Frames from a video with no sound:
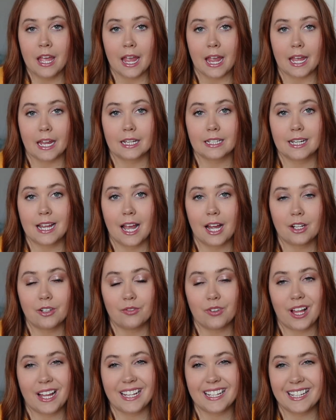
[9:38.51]
and kind
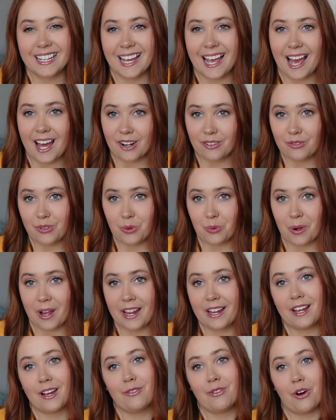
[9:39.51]
of like get out of the
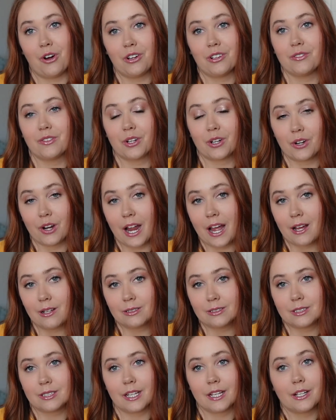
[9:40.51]
way of all of the
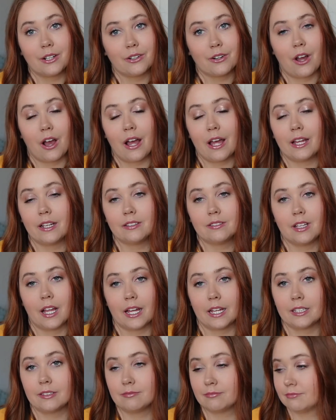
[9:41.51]
crowds so that you're not
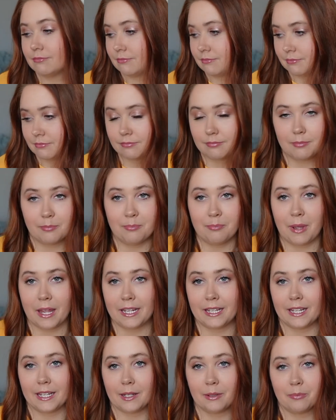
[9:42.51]
like
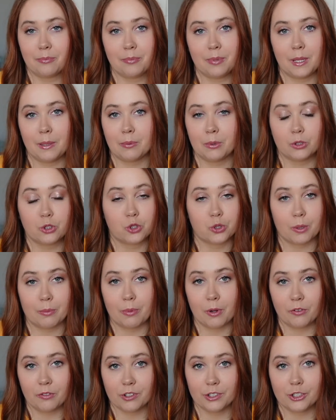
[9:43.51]
making people
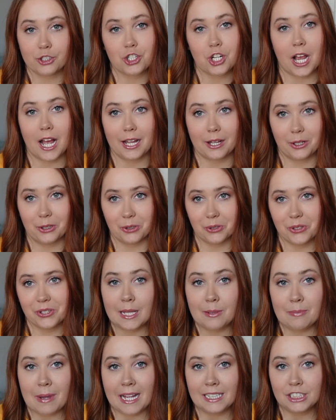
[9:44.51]
trip over your child.
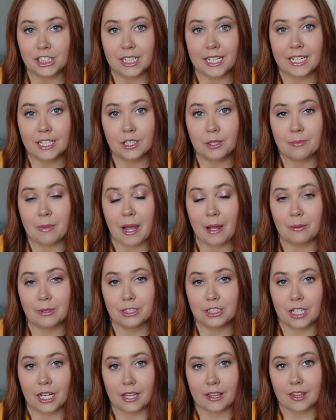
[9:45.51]
In Magic Kingdom, I
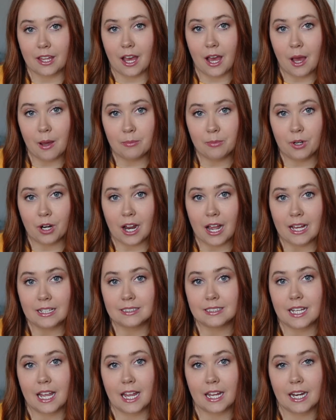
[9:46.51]
would check the
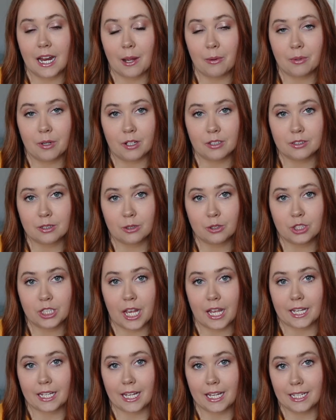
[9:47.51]
Hubgrass, and I would also
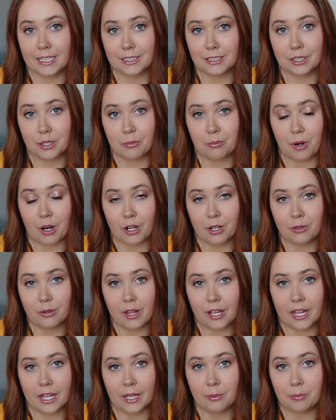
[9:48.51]
check in
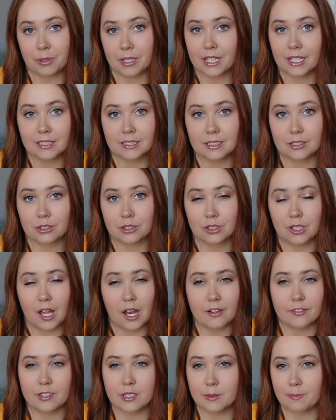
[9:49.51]
Tomorrowland because there's a
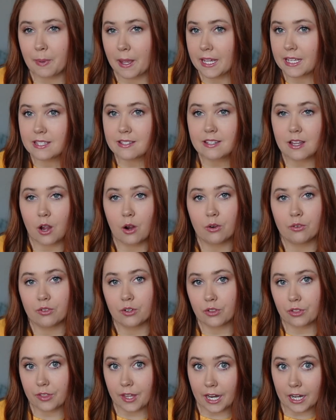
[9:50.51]
lot of space
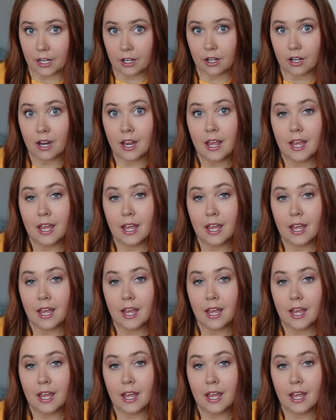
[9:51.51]
over there